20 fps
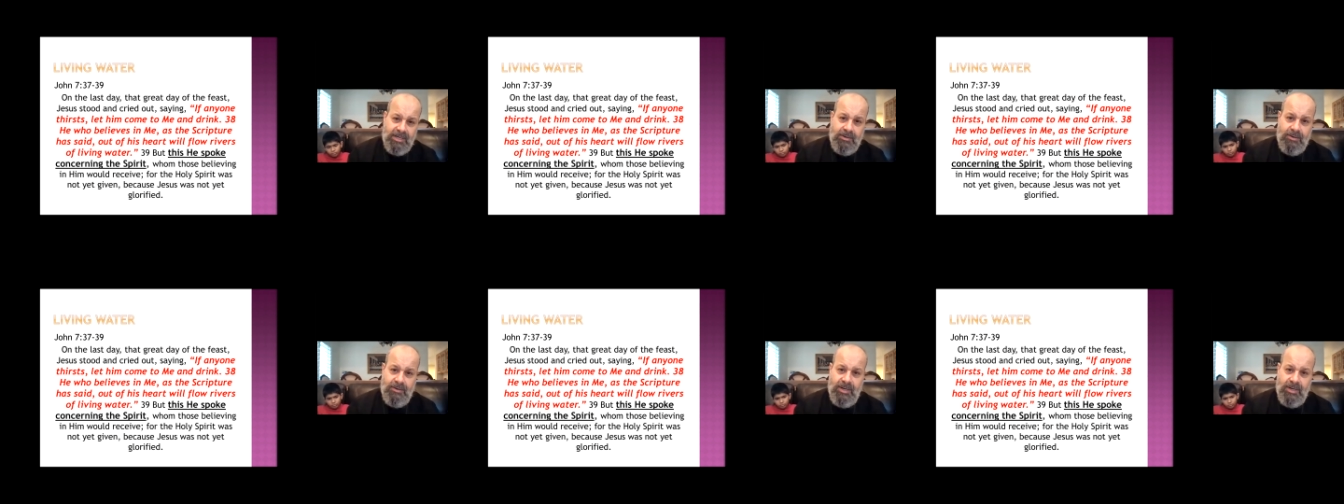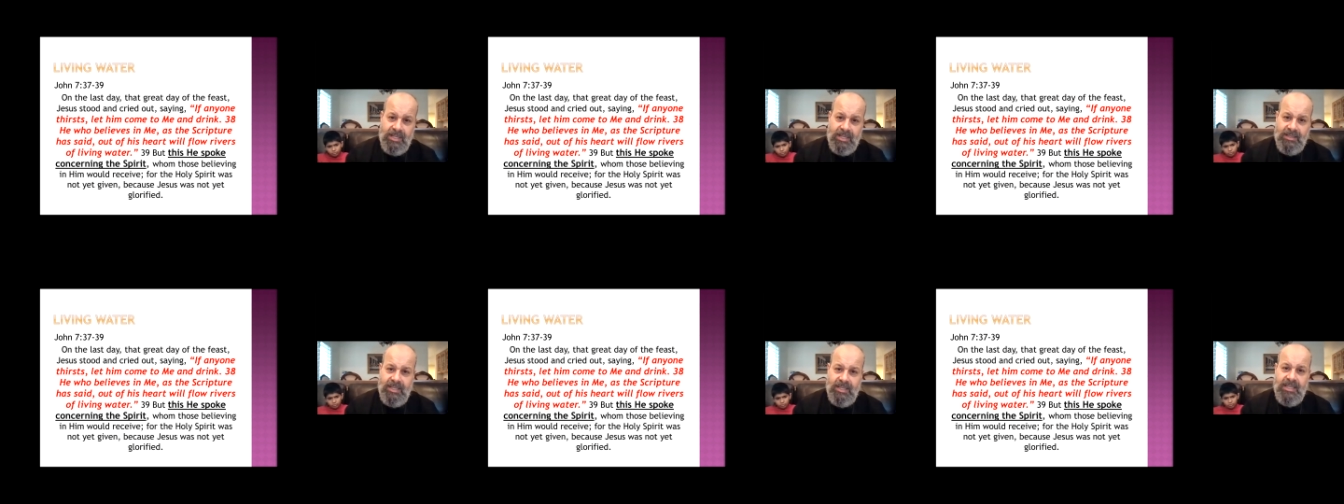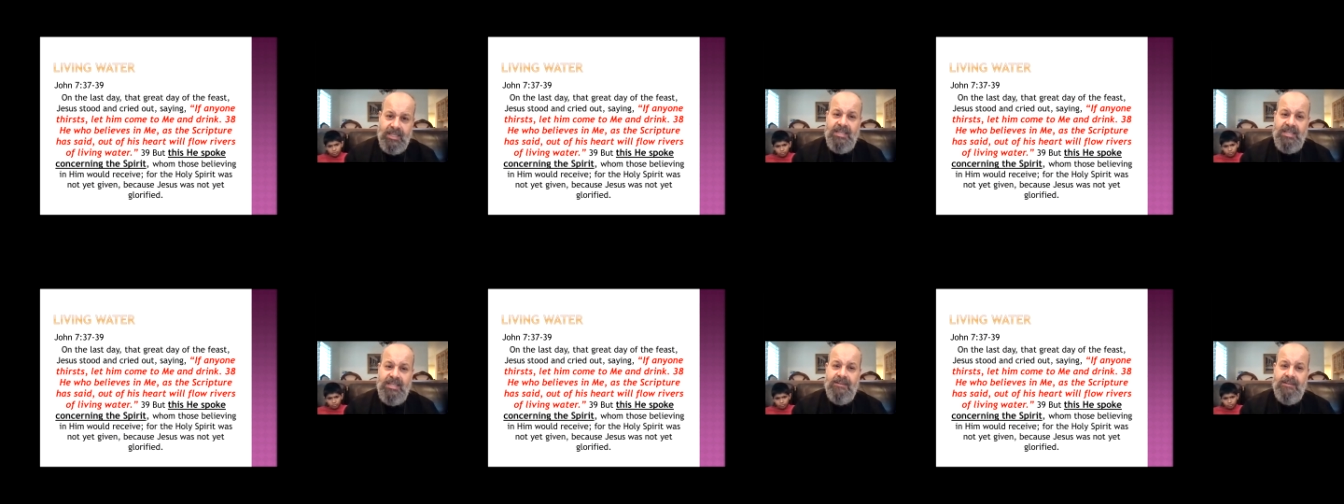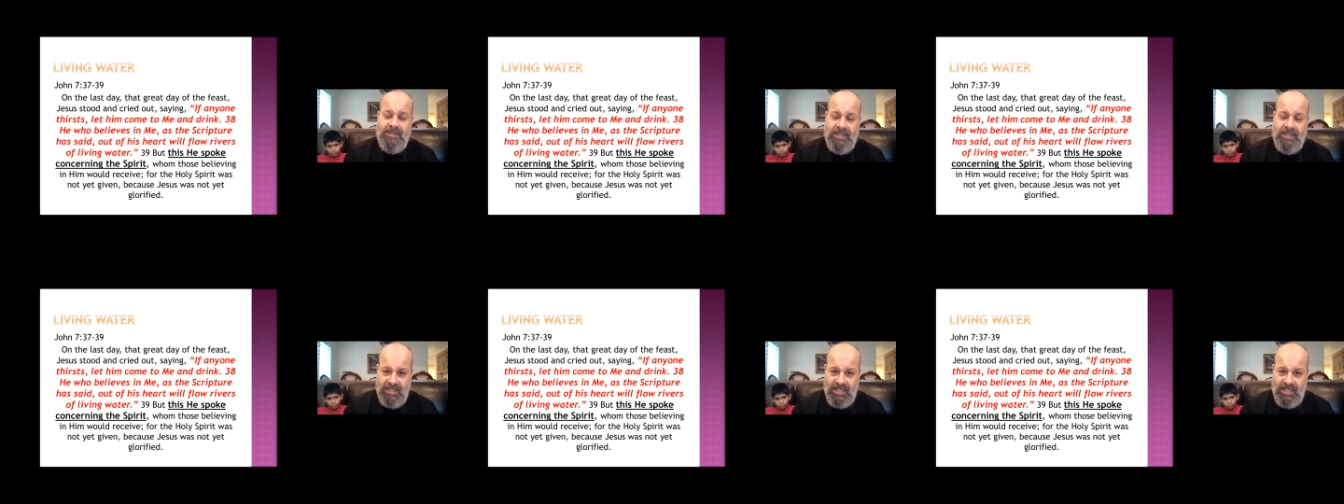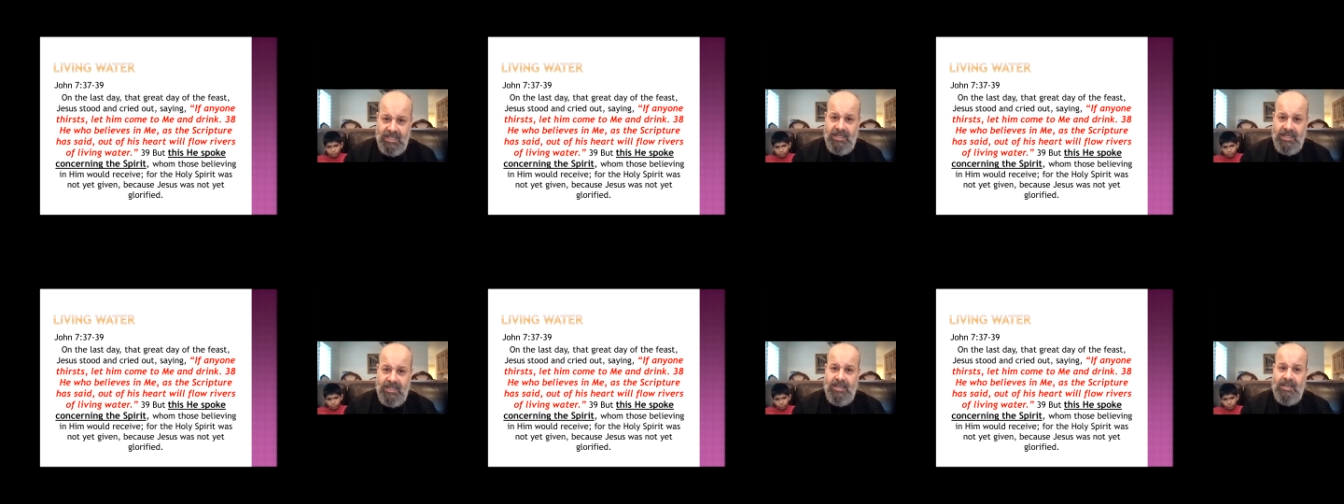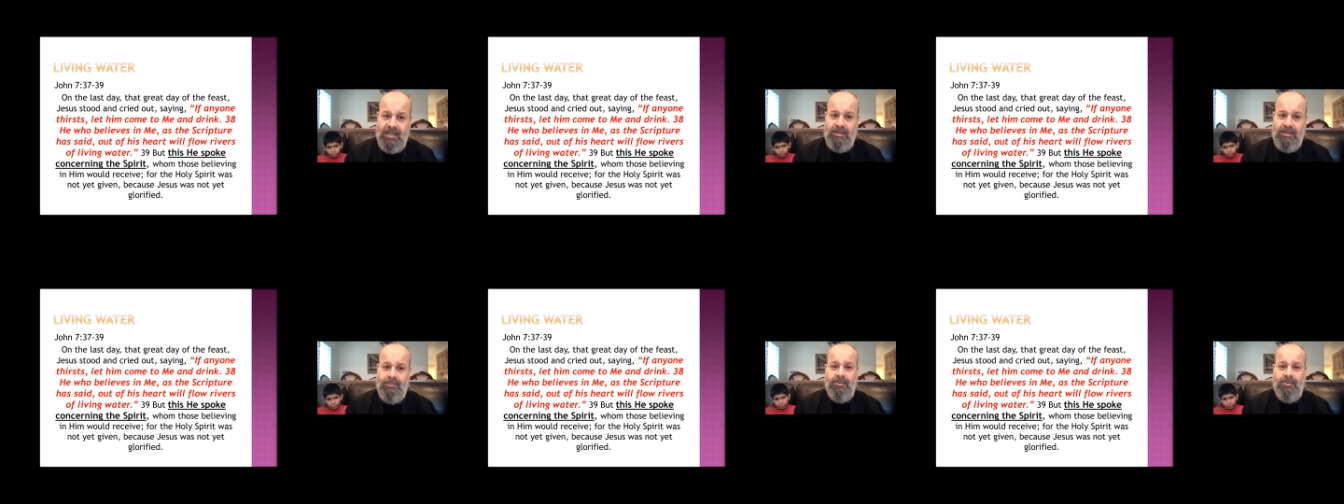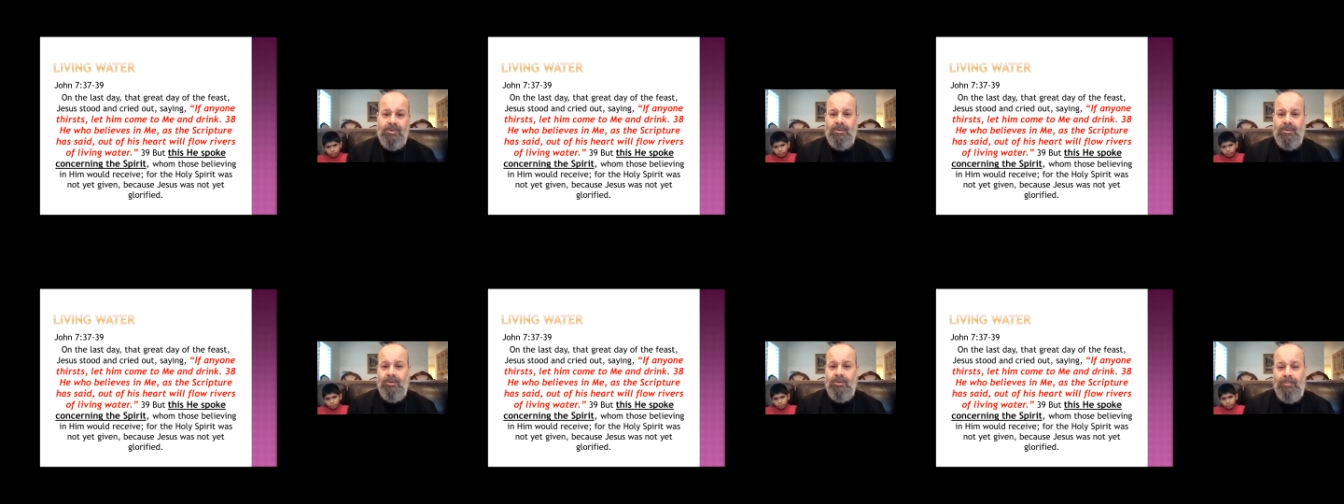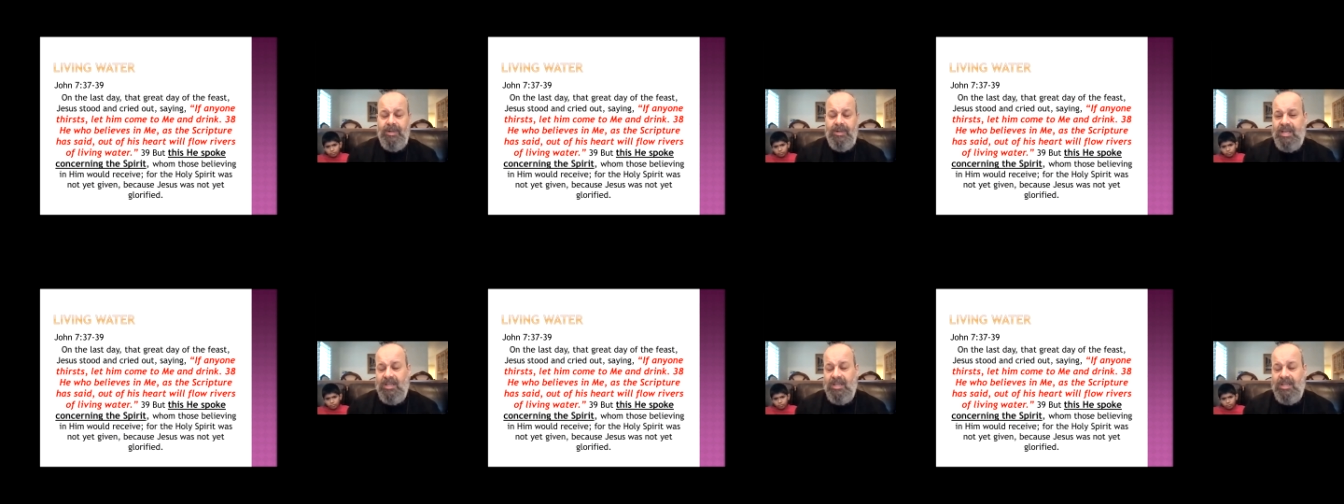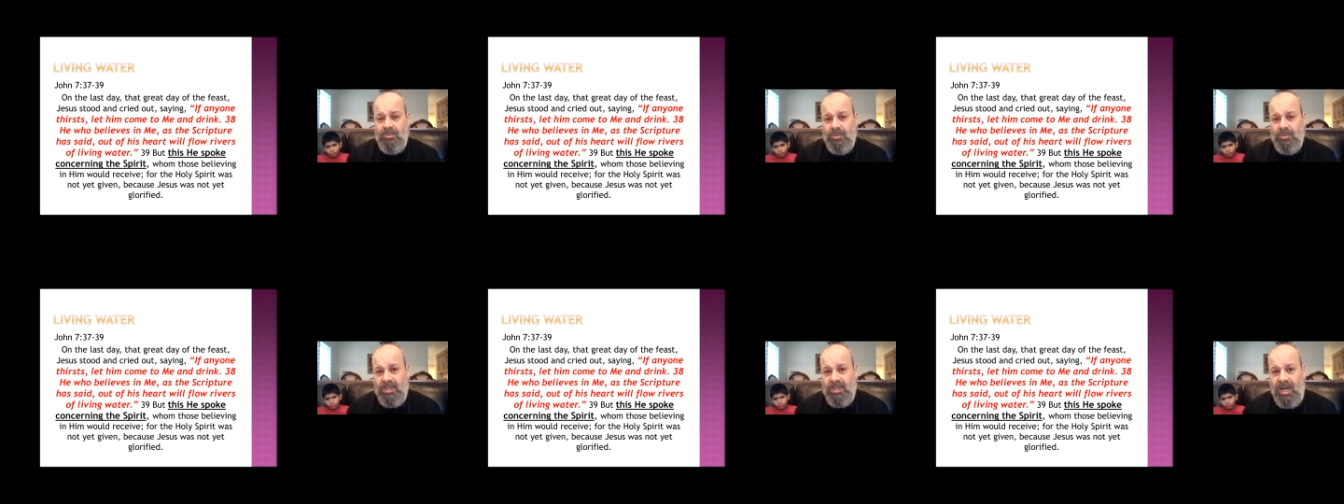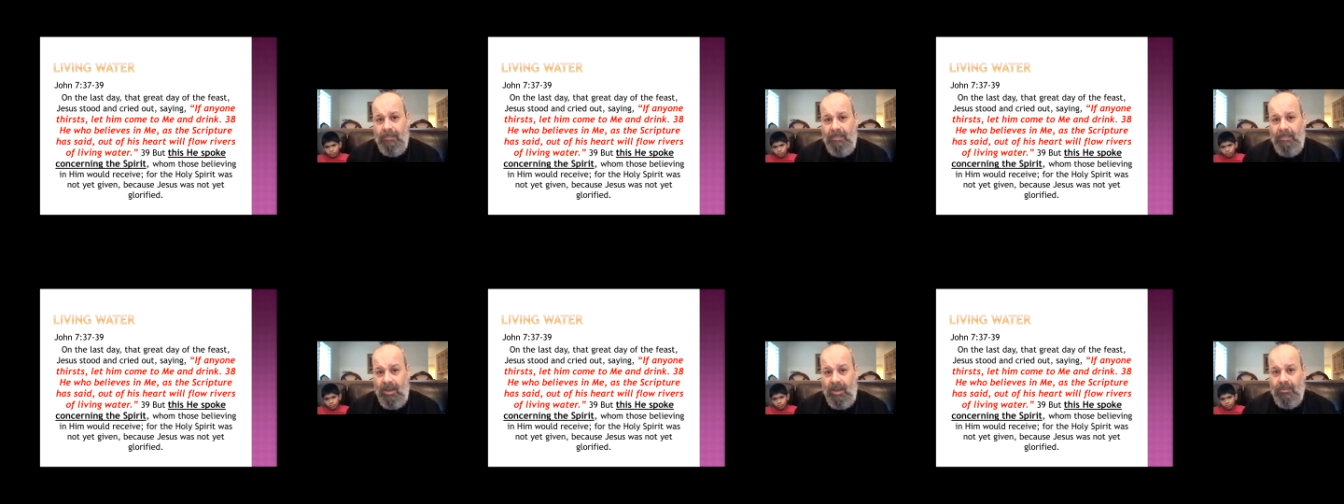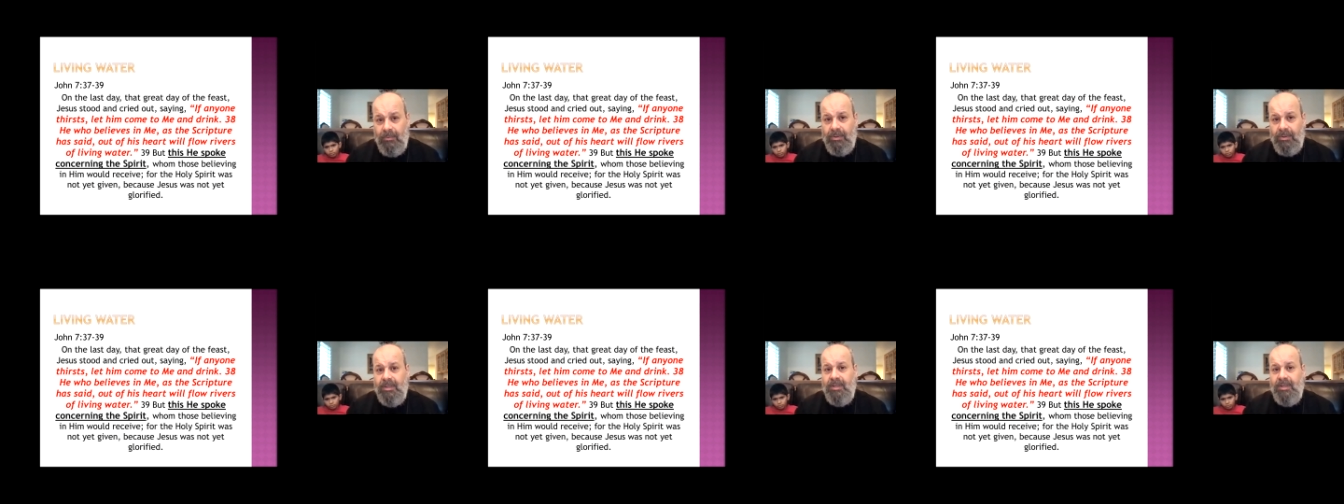her at the heat of the day and where nobody else would come out